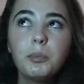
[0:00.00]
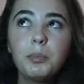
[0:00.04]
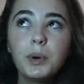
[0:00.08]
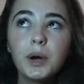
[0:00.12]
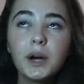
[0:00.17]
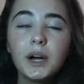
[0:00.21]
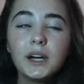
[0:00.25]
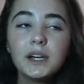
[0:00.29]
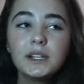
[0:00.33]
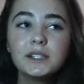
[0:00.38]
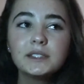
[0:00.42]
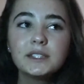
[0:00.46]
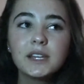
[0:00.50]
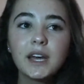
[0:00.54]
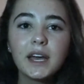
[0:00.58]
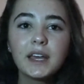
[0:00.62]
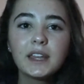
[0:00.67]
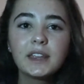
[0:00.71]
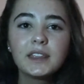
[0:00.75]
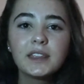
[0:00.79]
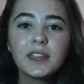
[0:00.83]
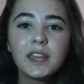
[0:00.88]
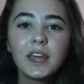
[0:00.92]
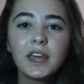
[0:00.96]
But
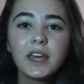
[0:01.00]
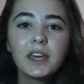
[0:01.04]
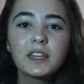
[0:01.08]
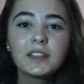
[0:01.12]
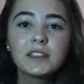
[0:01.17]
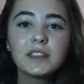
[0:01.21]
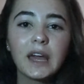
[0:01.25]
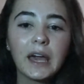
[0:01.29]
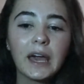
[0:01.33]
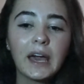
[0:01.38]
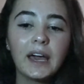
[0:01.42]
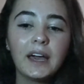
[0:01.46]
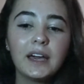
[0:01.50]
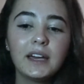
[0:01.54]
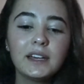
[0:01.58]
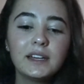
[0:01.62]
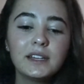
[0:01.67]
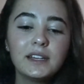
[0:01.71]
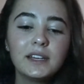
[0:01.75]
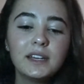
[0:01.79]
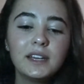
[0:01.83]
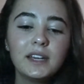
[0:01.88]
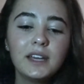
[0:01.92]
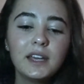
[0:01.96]
I think that
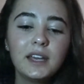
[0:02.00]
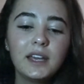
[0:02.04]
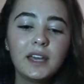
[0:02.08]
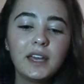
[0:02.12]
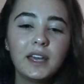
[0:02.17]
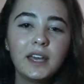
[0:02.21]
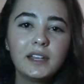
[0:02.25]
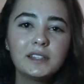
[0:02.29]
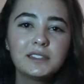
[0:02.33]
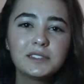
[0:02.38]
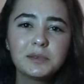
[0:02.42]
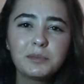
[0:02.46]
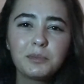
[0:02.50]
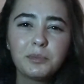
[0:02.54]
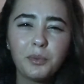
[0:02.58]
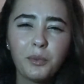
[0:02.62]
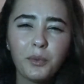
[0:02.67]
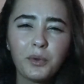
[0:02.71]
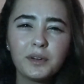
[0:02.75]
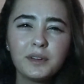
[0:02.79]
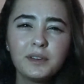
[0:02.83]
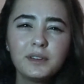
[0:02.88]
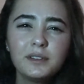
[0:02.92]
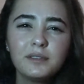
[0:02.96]
it's
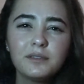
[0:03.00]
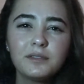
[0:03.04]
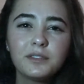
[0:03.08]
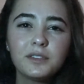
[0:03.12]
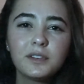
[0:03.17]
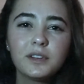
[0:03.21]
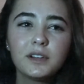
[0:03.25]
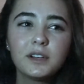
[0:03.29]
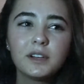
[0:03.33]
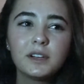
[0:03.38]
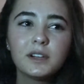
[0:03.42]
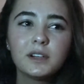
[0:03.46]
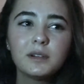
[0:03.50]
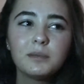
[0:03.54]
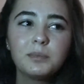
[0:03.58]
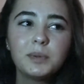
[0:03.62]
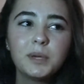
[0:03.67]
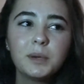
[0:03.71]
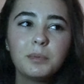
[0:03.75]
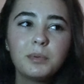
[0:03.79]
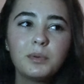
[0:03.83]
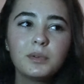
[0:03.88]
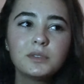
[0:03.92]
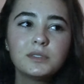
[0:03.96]
important for
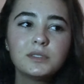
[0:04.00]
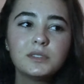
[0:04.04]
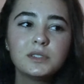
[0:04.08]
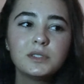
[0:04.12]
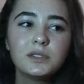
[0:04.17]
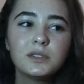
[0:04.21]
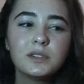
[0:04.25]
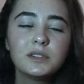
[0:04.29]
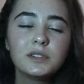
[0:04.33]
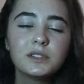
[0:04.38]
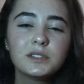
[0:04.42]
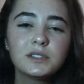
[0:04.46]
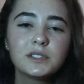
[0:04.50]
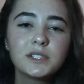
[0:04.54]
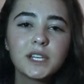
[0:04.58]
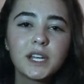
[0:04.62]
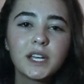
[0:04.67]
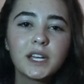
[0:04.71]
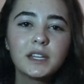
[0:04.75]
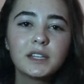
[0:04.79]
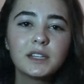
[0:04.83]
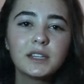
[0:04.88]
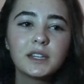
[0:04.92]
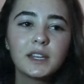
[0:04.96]
people to
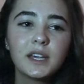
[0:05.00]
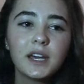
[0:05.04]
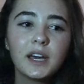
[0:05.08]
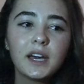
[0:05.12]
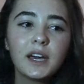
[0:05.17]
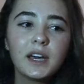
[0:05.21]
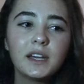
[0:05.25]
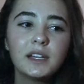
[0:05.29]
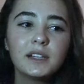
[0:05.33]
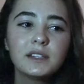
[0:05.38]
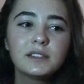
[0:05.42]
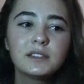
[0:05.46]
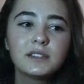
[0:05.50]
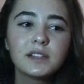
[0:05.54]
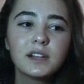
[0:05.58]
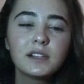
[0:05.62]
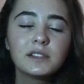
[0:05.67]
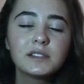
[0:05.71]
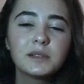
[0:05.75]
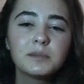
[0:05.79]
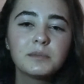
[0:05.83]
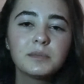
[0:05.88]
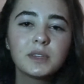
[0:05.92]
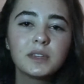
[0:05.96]
understand that it's
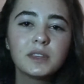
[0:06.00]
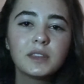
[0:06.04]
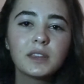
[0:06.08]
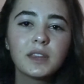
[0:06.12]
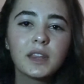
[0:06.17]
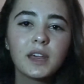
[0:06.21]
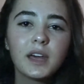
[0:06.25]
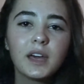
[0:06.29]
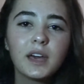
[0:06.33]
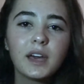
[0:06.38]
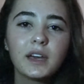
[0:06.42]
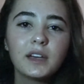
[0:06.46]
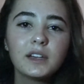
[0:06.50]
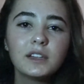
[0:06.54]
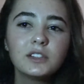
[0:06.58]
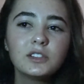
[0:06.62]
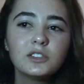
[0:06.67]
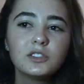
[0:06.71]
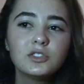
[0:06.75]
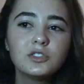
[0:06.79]
not something that